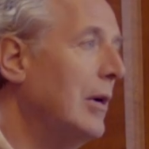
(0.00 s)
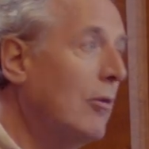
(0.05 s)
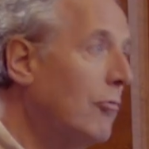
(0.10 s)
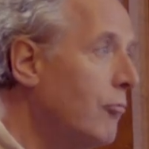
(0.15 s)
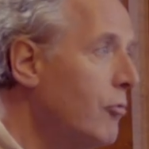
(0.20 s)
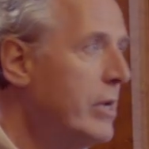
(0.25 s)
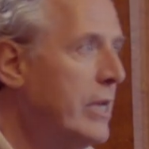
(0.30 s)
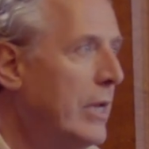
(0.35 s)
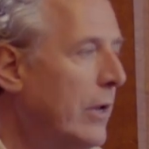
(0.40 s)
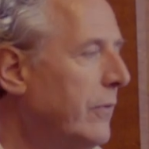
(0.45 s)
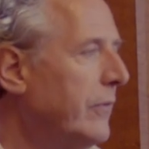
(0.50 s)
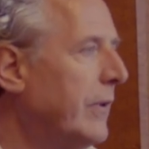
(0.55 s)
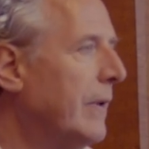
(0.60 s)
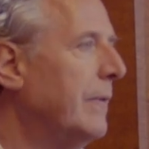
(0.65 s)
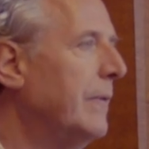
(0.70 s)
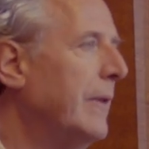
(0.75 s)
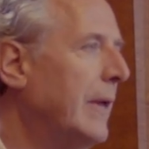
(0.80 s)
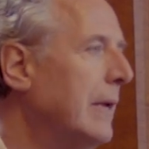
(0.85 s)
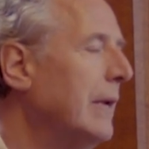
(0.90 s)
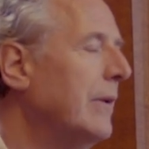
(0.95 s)

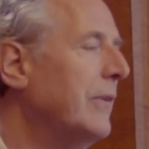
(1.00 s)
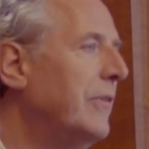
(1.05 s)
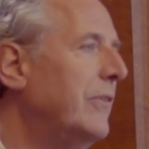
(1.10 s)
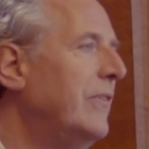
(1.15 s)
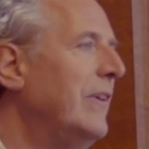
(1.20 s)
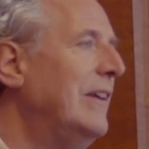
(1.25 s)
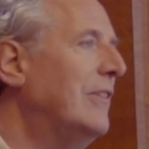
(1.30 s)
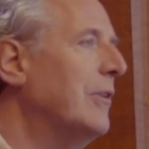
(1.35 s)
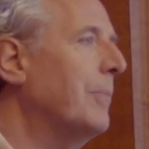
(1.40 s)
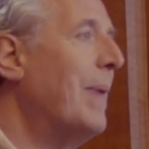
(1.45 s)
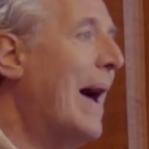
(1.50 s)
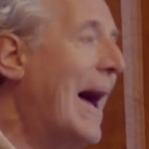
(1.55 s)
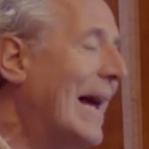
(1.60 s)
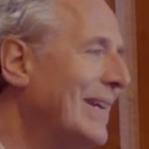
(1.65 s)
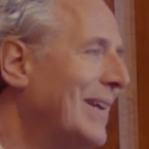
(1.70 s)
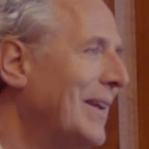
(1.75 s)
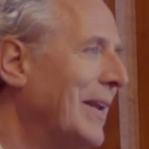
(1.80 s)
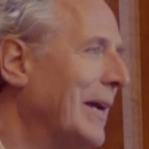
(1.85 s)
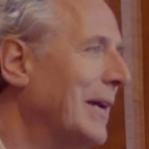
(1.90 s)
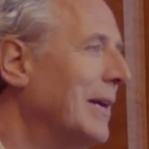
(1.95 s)
reusing the cedar
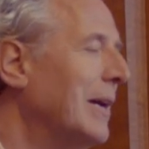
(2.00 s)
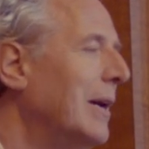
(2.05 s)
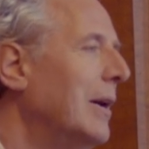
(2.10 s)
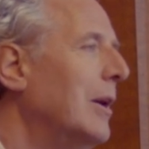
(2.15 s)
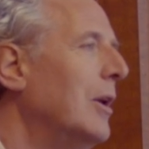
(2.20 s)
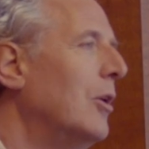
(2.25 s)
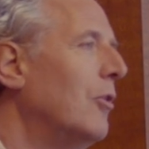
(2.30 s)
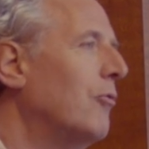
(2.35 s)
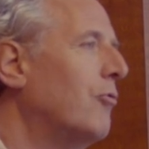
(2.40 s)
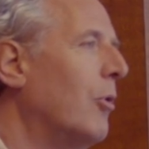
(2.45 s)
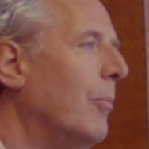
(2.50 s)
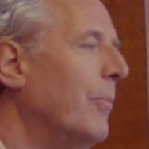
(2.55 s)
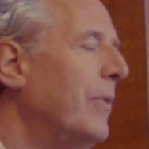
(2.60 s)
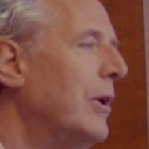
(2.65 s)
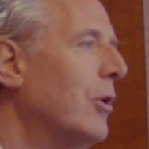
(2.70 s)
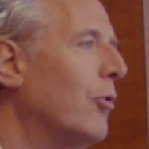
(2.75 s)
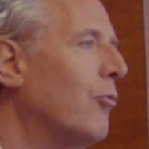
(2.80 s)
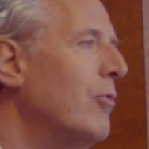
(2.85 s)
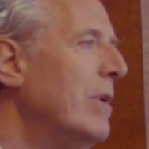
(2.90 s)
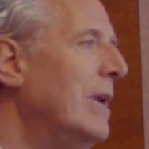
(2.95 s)
panelling from
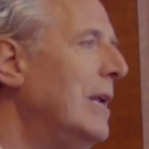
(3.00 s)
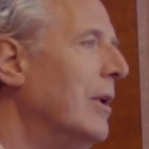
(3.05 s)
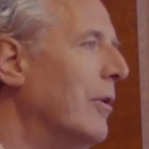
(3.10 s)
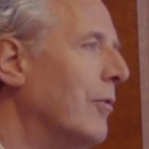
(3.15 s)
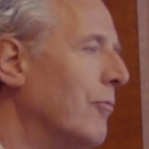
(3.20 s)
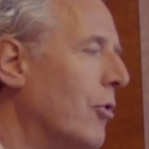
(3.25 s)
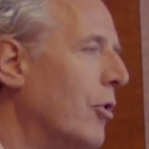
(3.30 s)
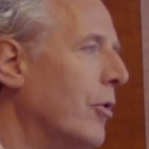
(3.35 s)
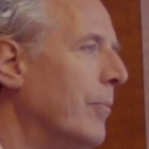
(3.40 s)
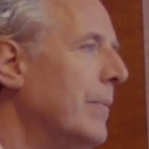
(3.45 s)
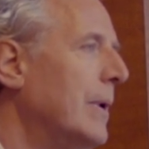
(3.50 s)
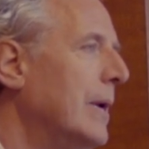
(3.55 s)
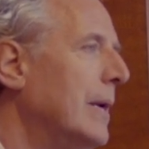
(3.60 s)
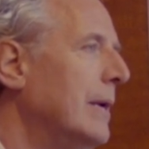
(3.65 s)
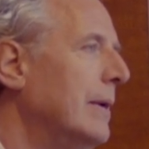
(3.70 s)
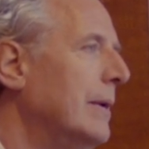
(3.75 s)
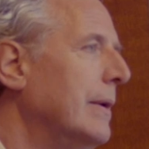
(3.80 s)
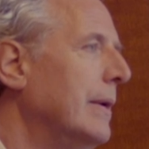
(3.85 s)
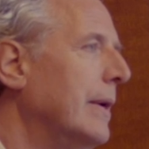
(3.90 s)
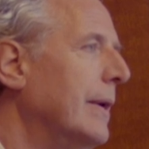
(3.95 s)
the Aurelian room
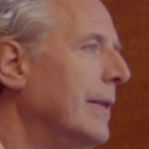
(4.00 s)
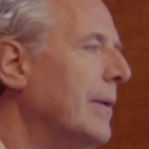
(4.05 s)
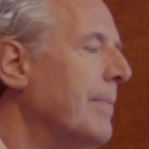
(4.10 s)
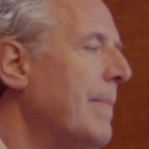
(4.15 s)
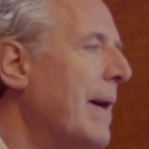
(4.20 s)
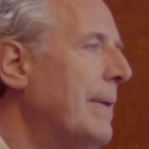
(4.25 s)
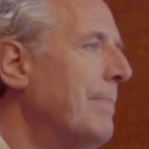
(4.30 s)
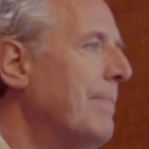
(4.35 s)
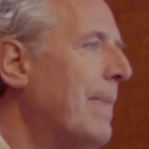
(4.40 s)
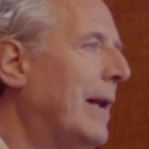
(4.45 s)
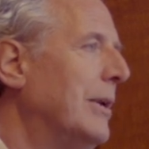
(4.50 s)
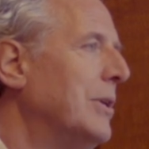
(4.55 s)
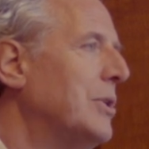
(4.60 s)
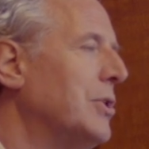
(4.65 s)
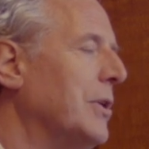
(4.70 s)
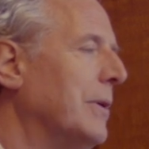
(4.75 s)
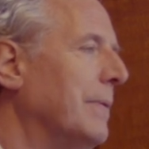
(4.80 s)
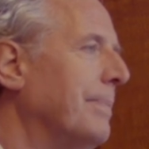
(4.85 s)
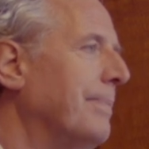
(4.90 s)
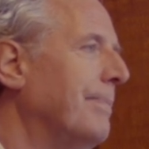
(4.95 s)
in the main
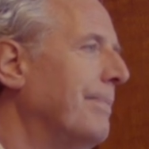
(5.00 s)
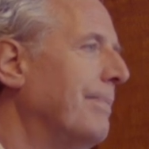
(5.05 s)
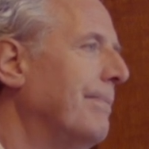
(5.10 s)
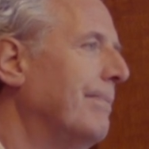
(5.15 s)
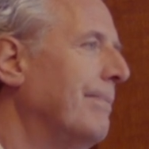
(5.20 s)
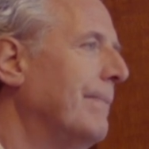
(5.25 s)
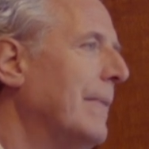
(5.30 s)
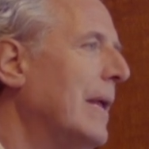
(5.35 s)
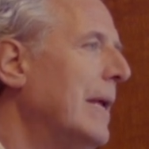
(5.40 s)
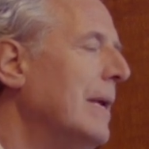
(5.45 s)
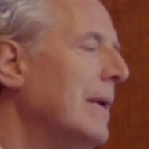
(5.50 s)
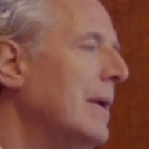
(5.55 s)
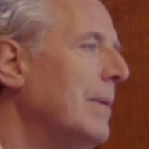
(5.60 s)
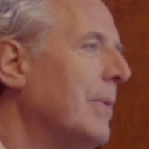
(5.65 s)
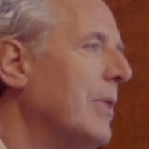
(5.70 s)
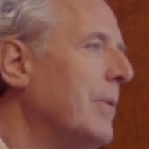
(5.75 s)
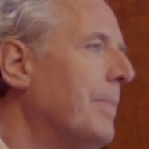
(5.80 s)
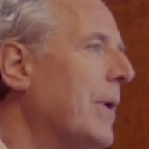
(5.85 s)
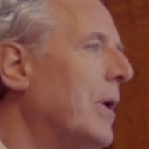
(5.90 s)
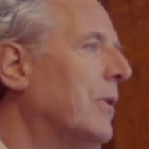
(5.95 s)
mansion.
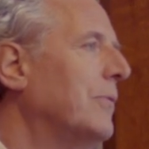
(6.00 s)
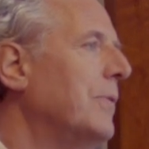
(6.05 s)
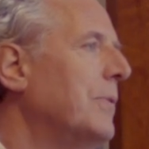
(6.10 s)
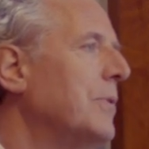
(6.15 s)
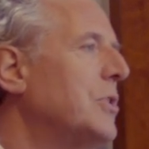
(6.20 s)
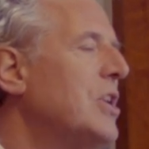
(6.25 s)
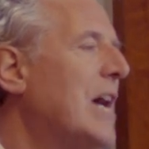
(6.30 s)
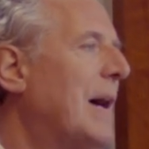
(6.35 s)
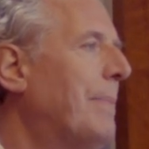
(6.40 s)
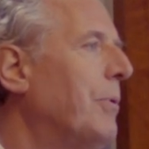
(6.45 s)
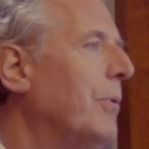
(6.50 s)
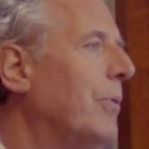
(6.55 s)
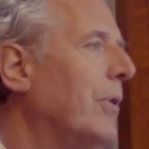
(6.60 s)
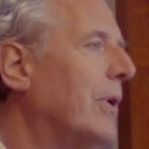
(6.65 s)
But the part of the chapel